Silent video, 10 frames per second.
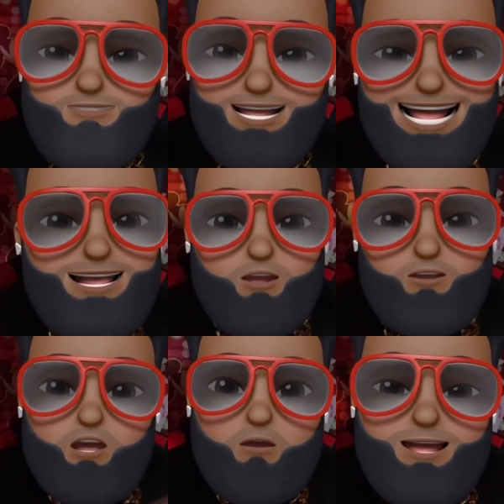I
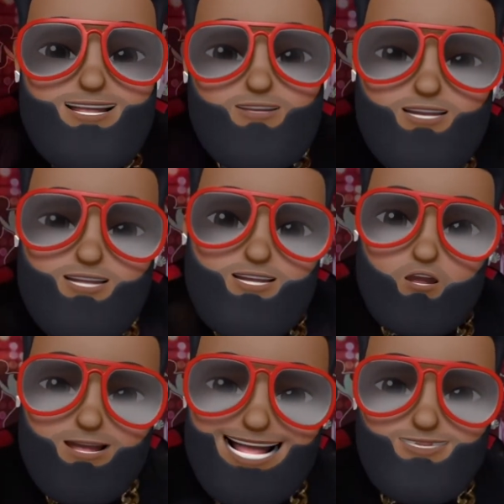don't know why you still
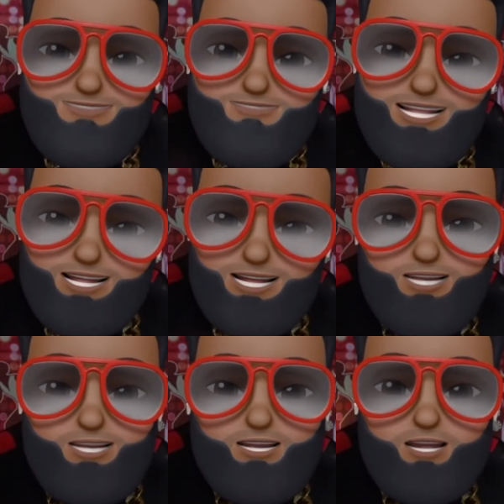going at Tariq,
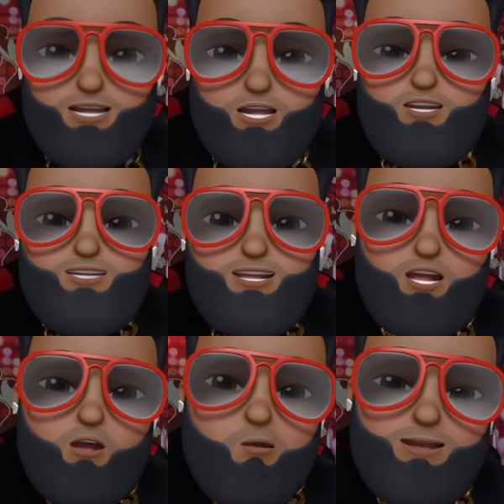nigga.
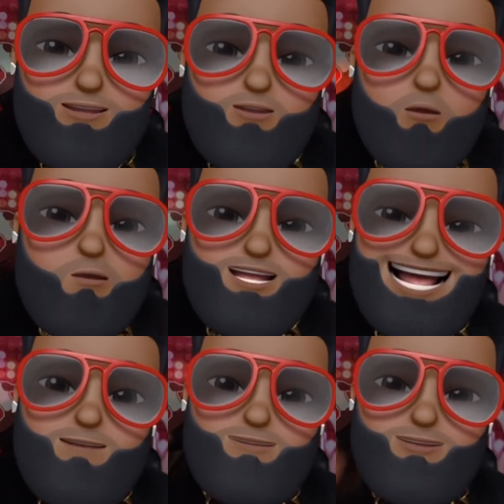See, when when
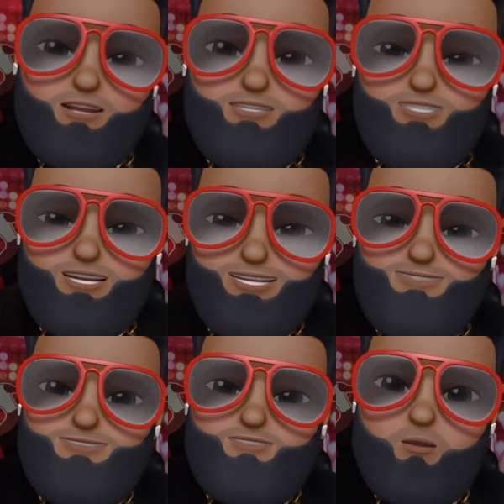that
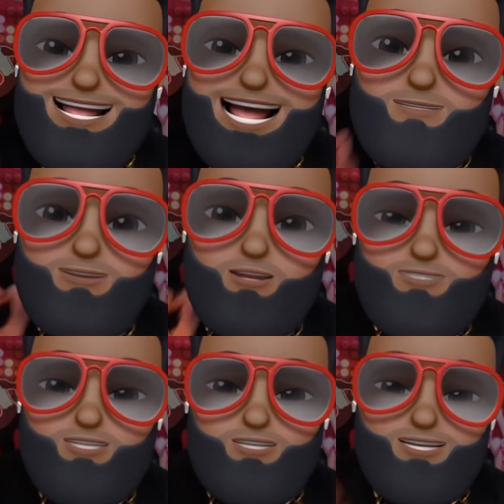person, when that
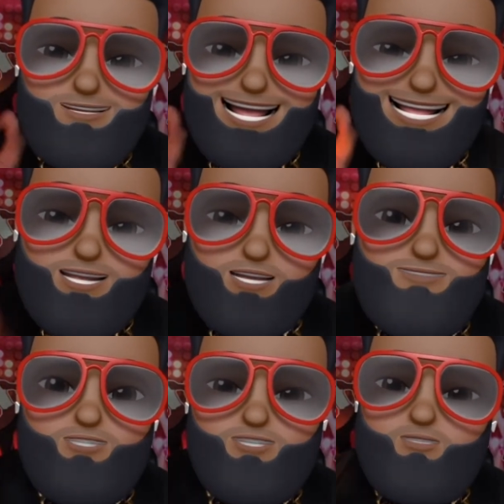person, when that
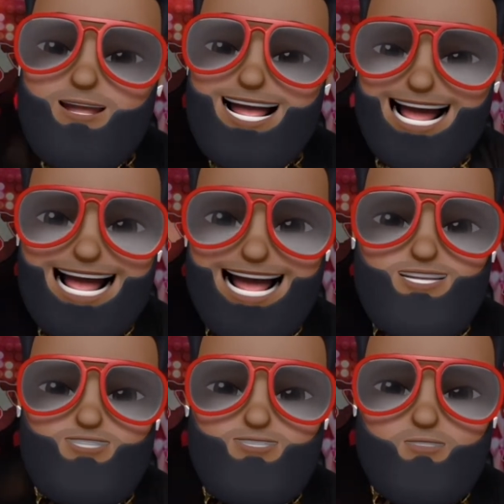individual
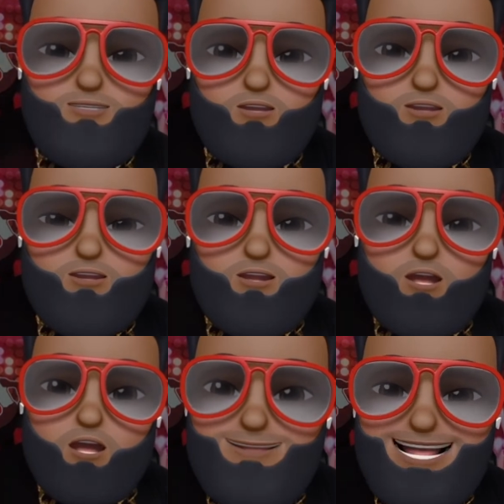asks you
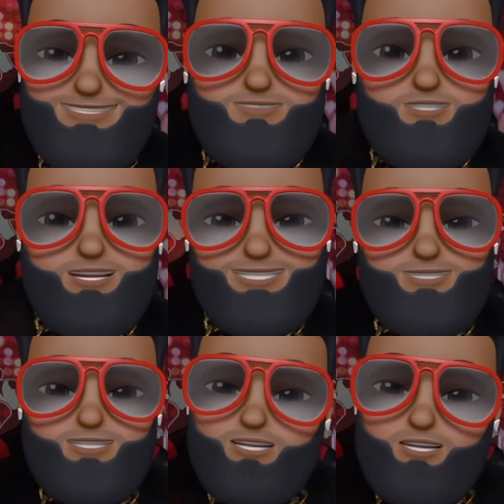about Tariq
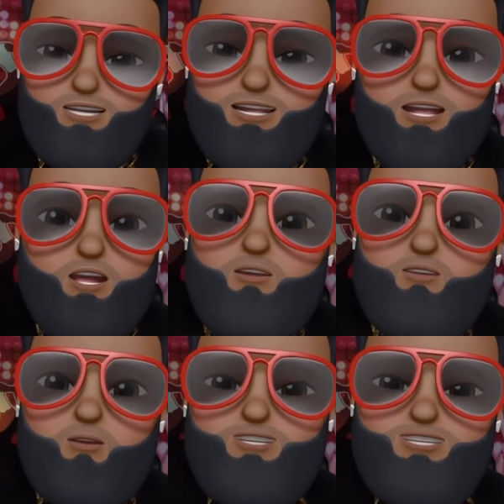Nasheed, look, look,
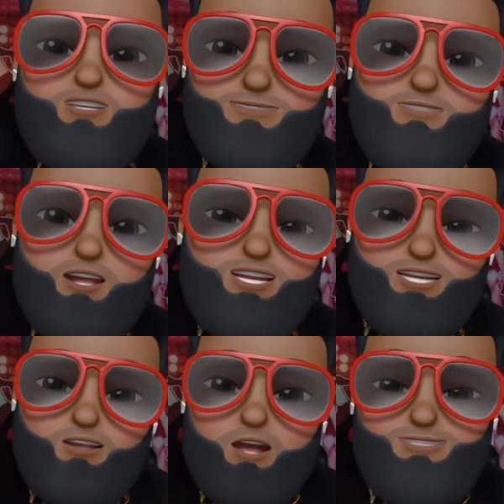you should just brushed
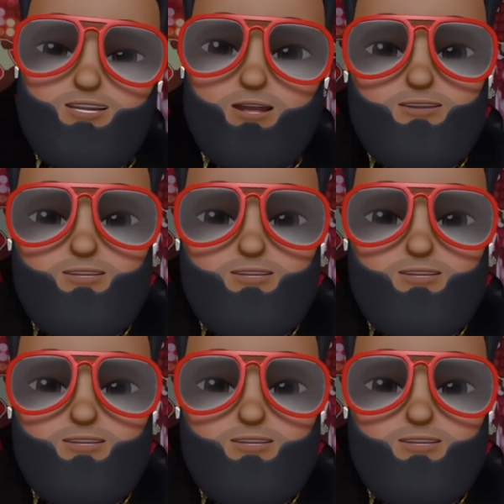it off, yo.